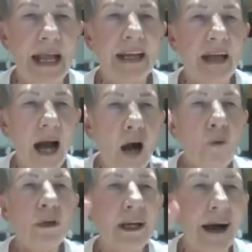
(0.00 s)
and I
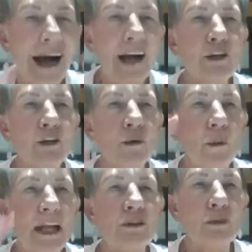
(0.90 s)
will guide you
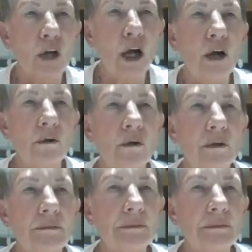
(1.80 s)
where to go.